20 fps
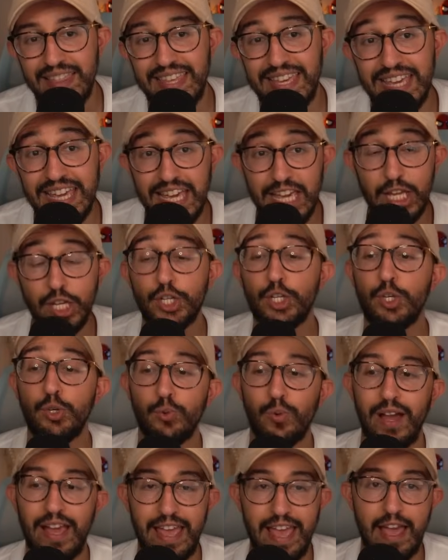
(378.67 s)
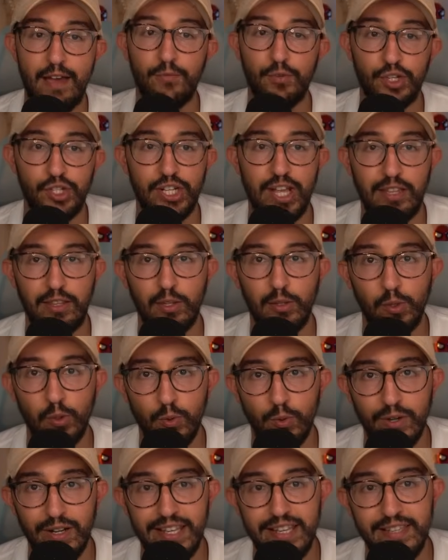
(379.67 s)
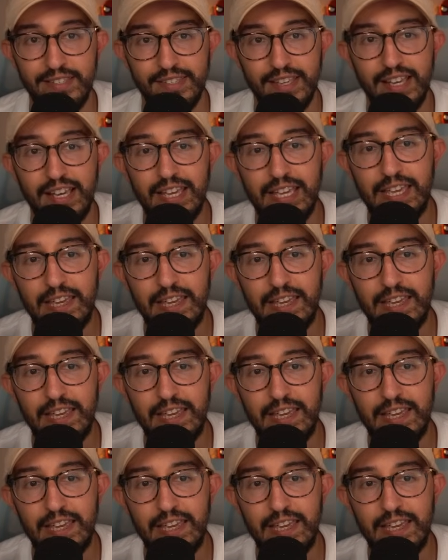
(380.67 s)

The issue I have with Chandelure is